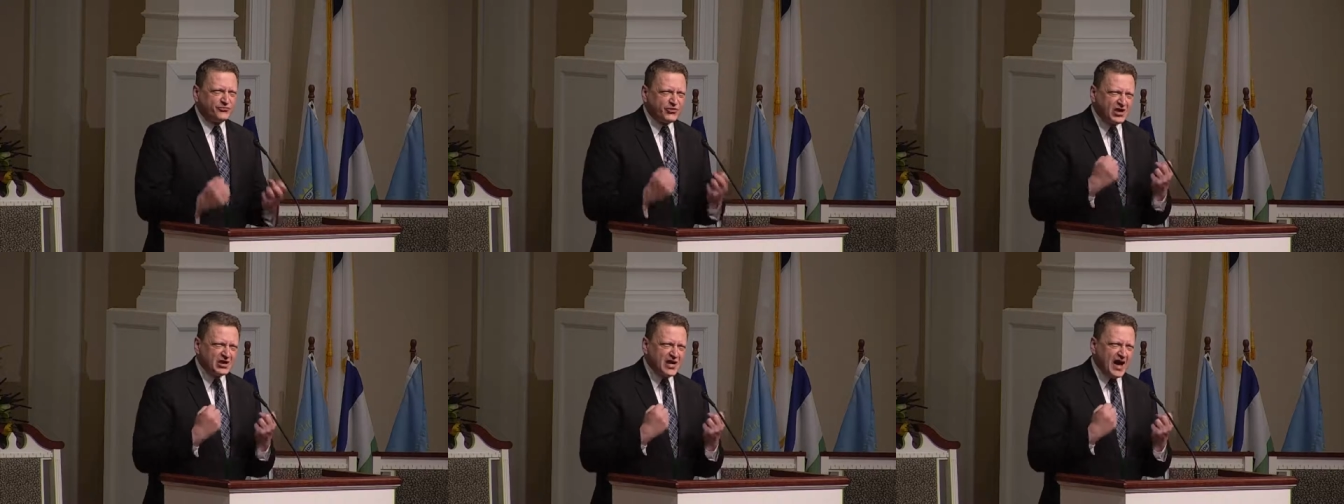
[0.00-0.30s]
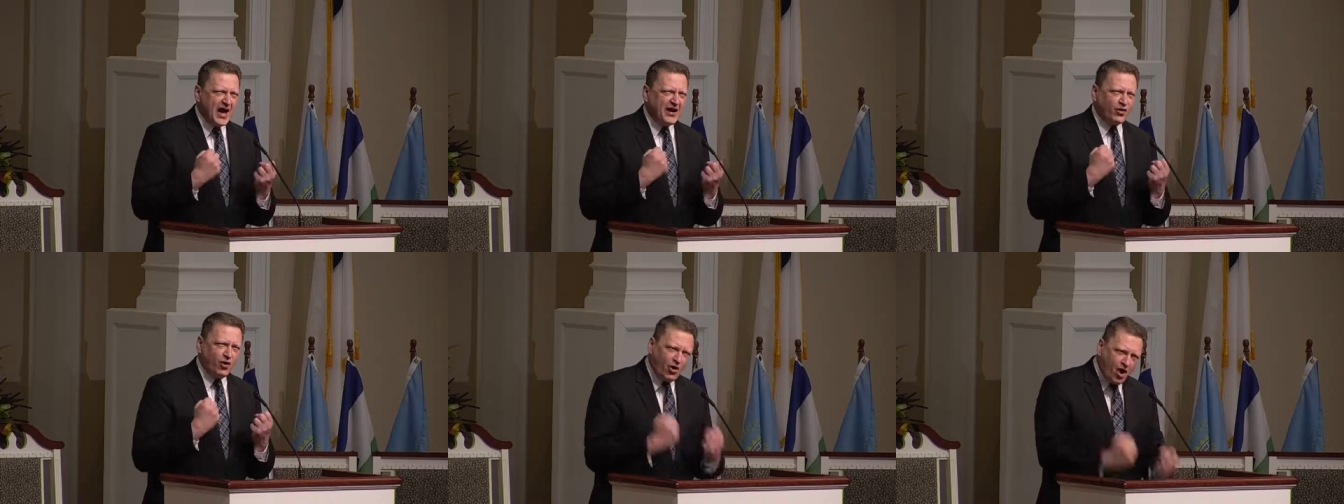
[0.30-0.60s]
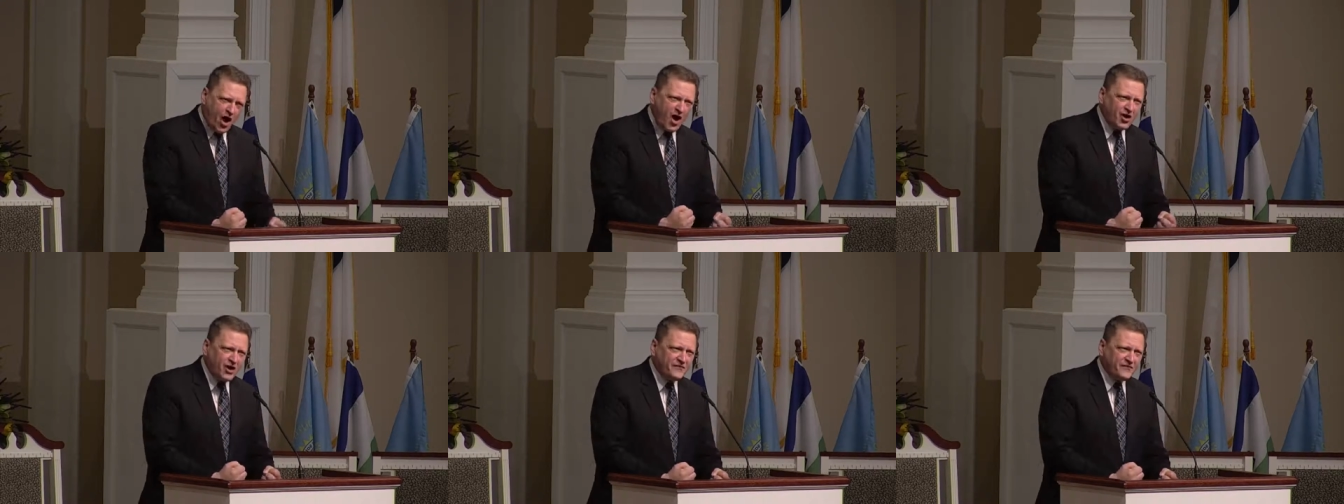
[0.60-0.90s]
for God
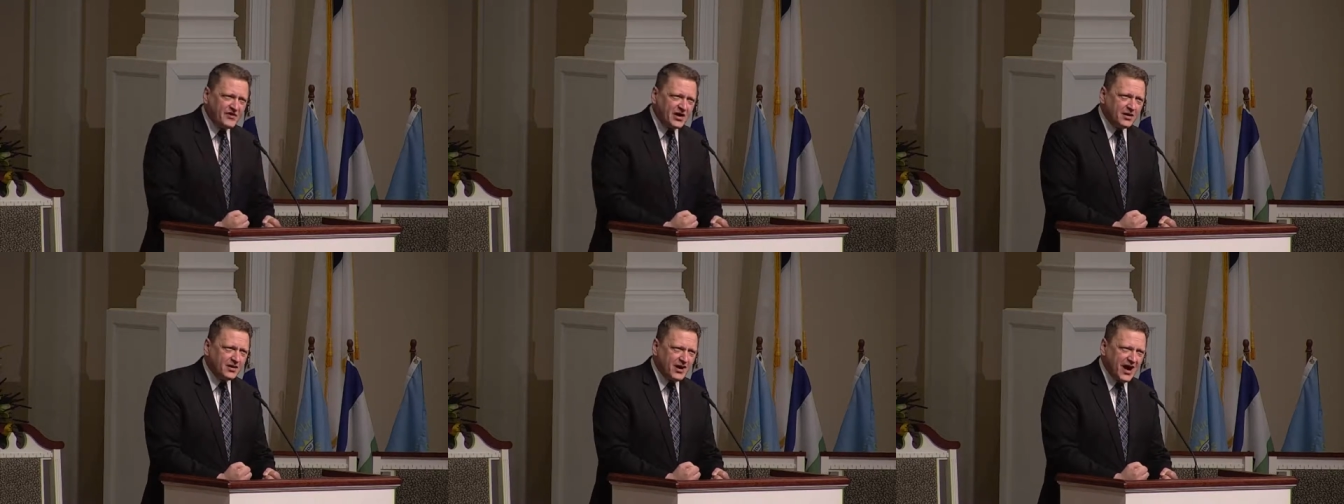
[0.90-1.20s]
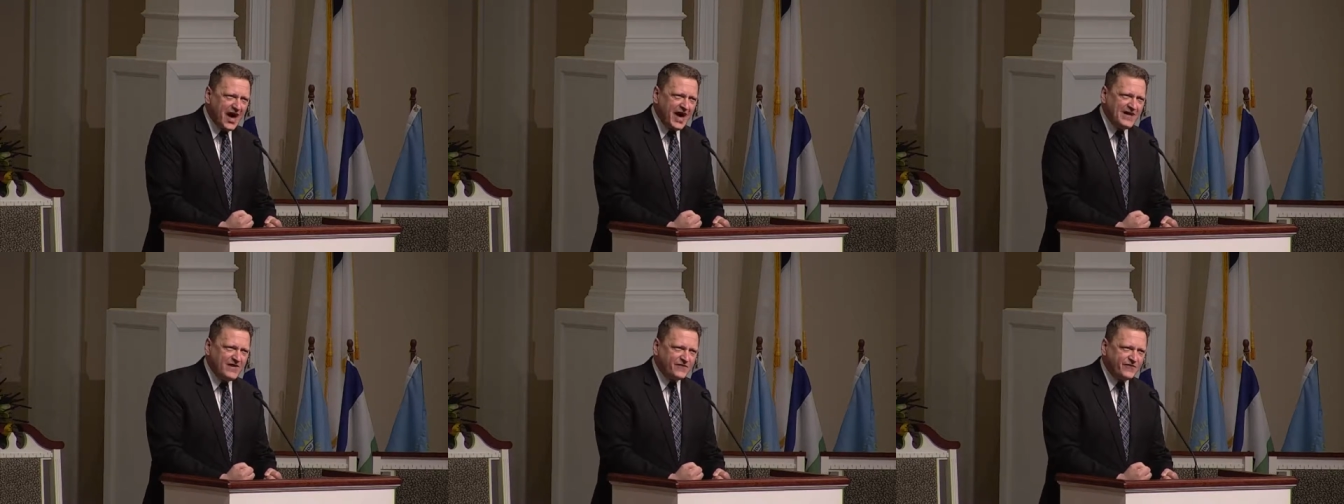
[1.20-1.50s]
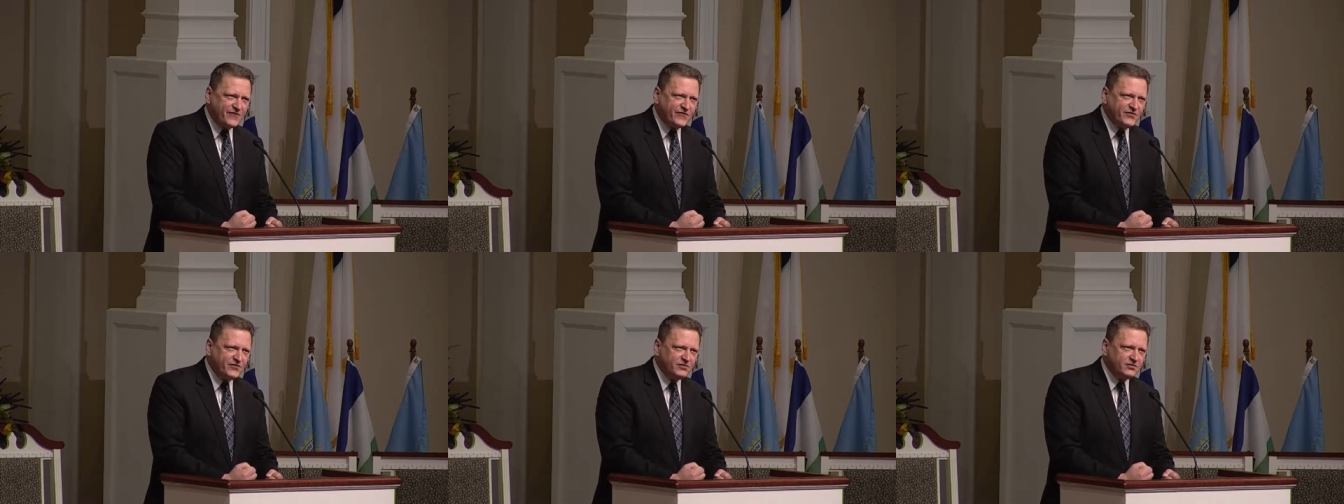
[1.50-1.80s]
all of their
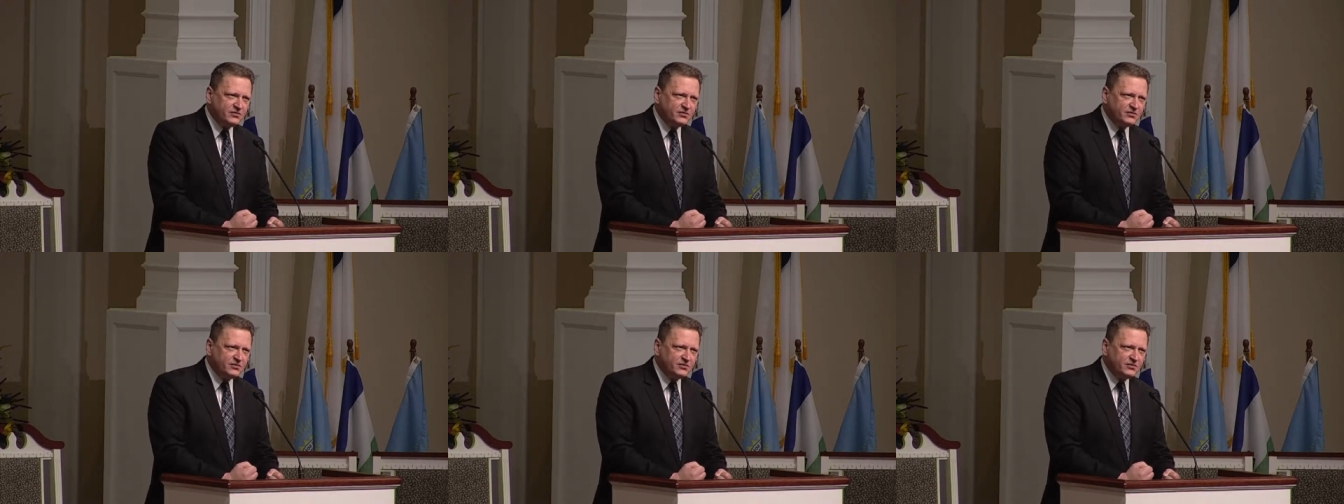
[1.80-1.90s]
life,